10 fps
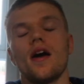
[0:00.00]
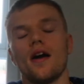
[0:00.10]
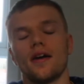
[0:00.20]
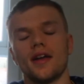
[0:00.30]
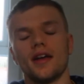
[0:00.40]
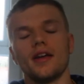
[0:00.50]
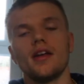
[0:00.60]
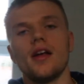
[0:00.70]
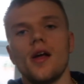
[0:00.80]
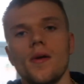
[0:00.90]
Okay,
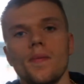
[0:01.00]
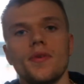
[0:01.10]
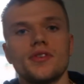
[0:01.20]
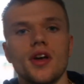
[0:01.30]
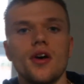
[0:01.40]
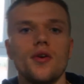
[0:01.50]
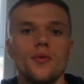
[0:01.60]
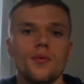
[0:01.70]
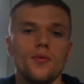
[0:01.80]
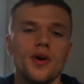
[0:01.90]
so
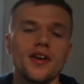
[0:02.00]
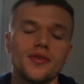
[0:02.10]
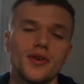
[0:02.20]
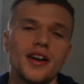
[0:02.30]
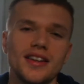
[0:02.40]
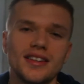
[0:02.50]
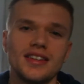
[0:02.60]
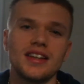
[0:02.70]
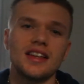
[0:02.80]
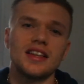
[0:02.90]
when ghrelin
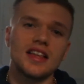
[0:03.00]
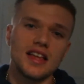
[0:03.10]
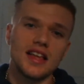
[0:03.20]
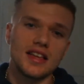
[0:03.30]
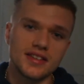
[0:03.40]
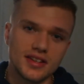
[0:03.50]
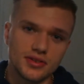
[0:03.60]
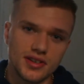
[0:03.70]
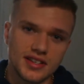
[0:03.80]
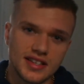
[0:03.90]
is
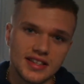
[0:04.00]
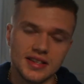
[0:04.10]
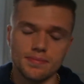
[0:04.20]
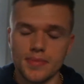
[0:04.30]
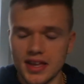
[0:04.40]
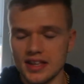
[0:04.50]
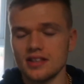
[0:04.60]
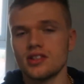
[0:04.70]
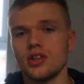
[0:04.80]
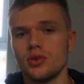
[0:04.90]
increasing, this
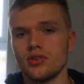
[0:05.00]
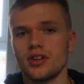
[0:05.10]
means you're in a